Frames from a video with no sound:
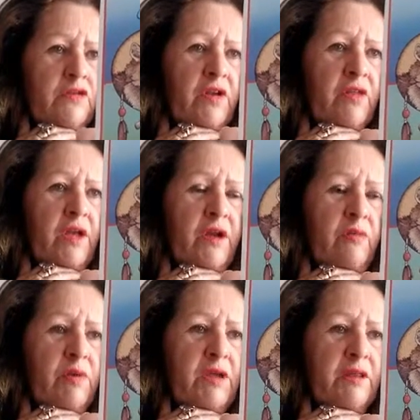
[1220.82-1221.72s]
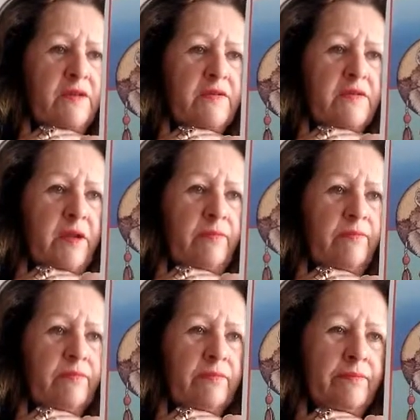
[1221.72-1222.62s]
So there can be this
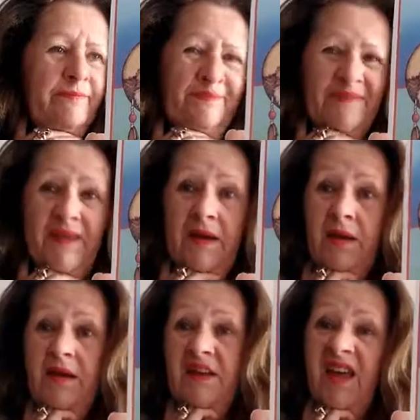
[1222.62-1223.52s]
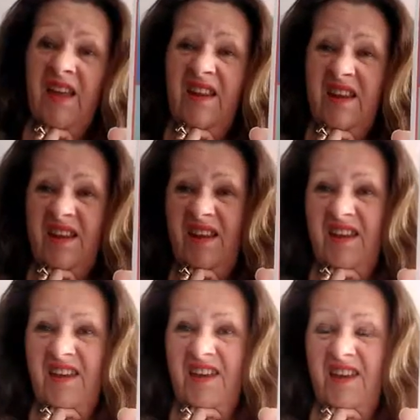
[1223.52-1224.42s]
na na na
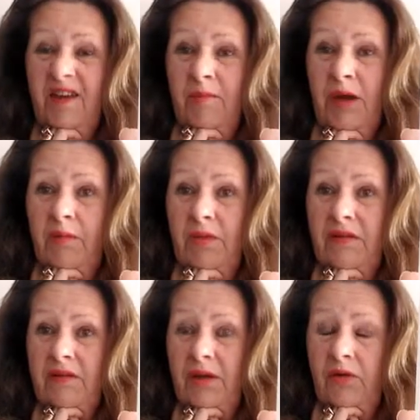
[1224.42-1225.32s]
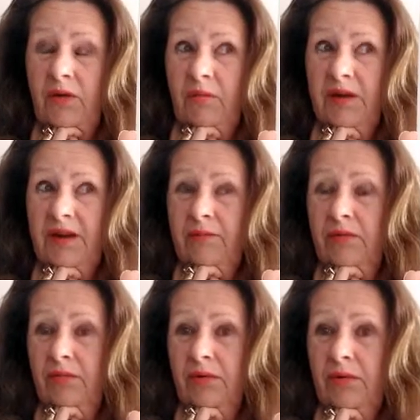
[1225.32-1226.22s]
na na moment. So you being able
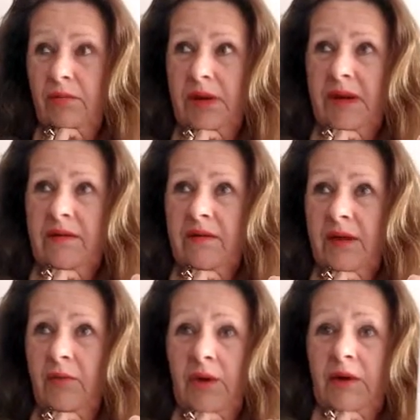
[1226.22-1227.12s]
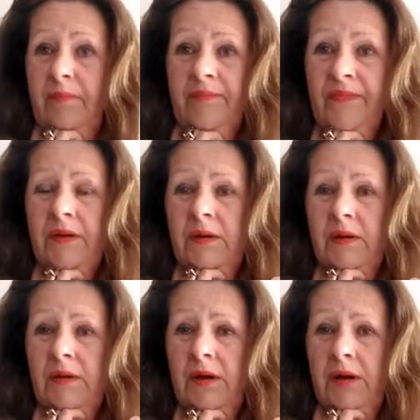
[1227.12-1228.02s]
to walk away and say, well,
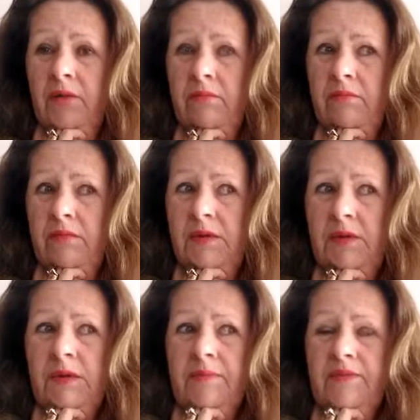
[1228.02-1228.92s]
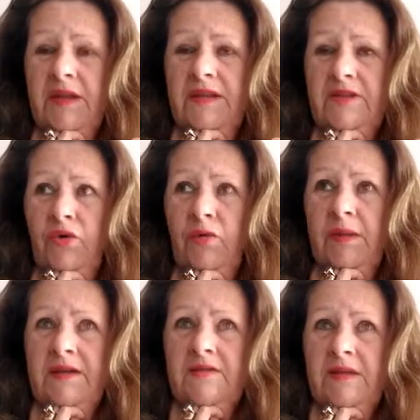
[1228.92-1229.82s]
you know, that's your
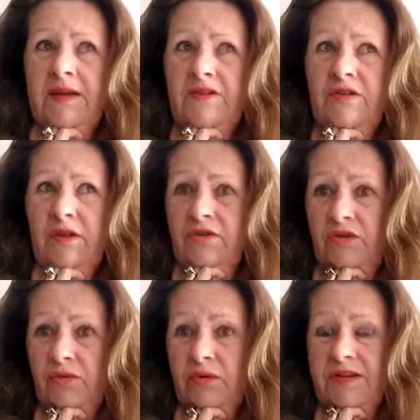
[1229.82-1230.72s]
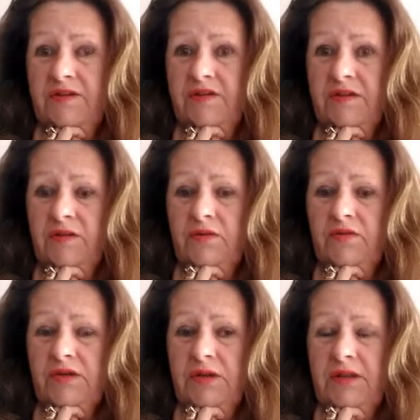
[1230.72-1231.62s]
mess. Those are your
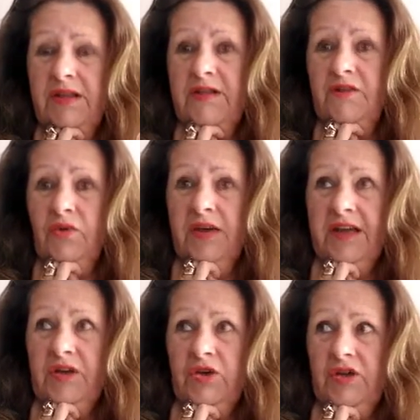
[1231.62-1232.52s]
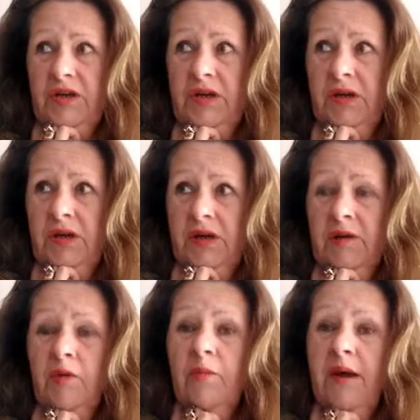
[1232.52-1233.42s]
issues. That's your energy.
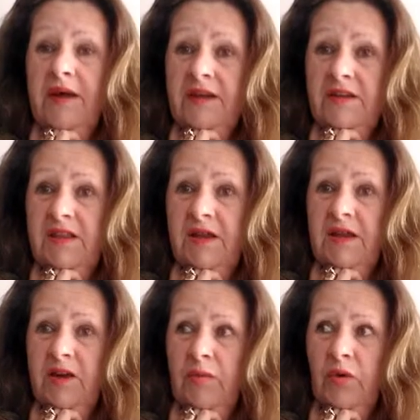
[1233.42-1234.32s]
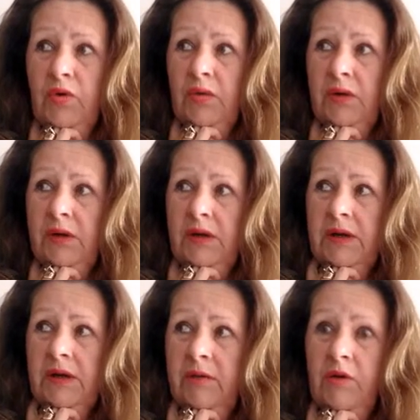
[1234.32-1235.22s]
I'm not buying into that anymore.
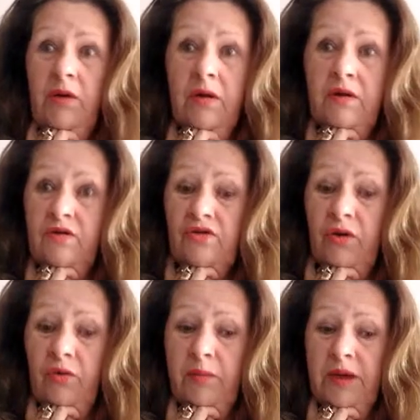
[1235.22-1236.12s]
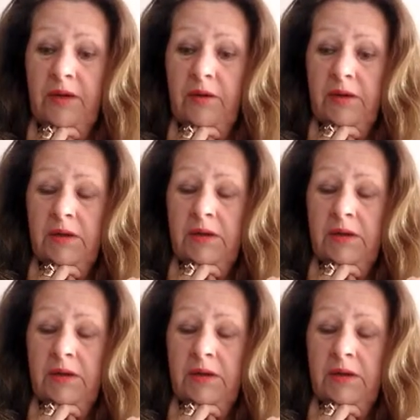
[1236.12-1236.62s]
You can't control me.